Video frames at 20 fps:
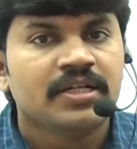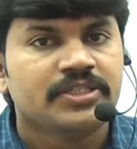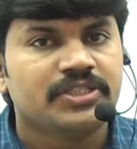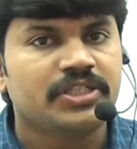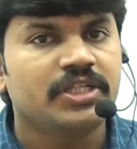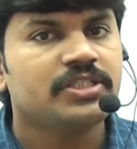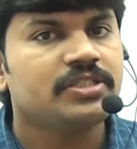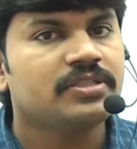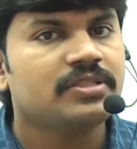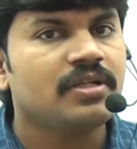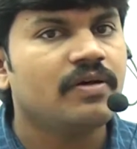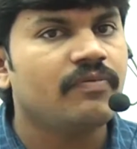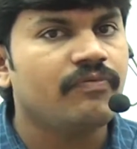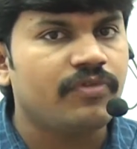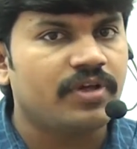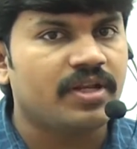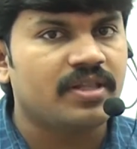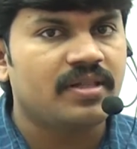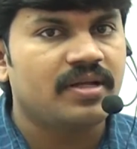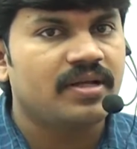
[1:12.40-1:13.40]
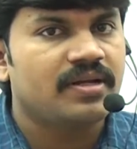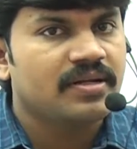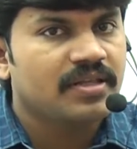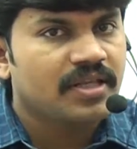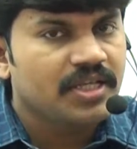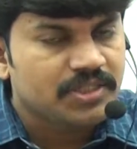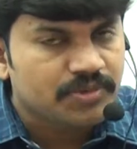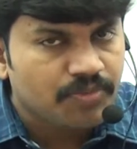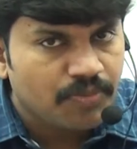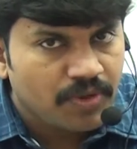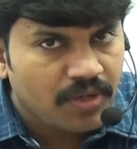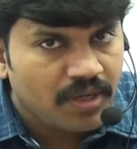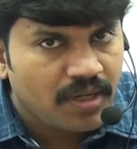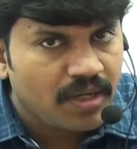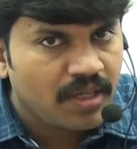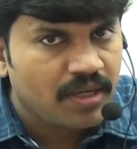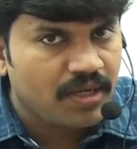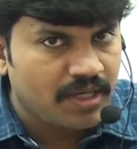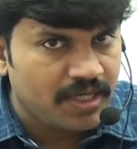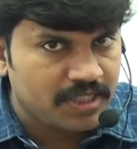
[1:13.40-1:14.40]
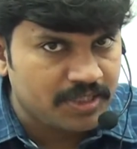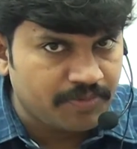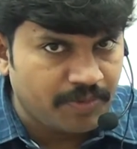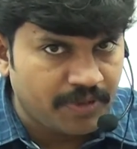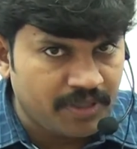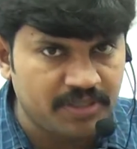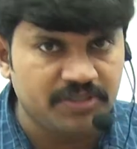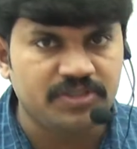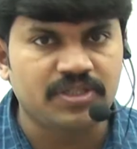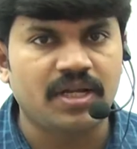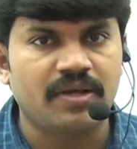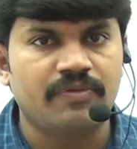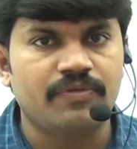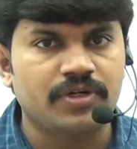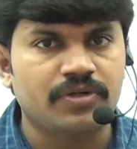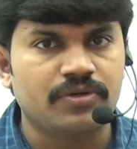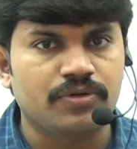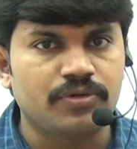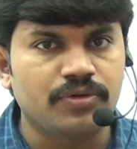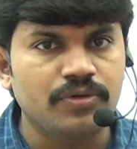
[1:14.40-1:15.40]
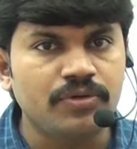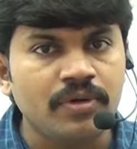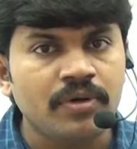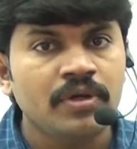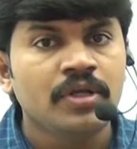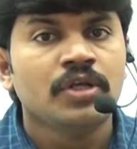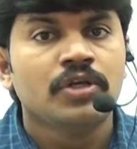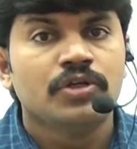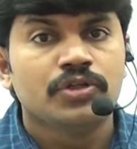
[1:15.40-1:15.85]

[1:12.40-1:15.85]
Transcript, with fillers: Just for that, a small explanation I want to do.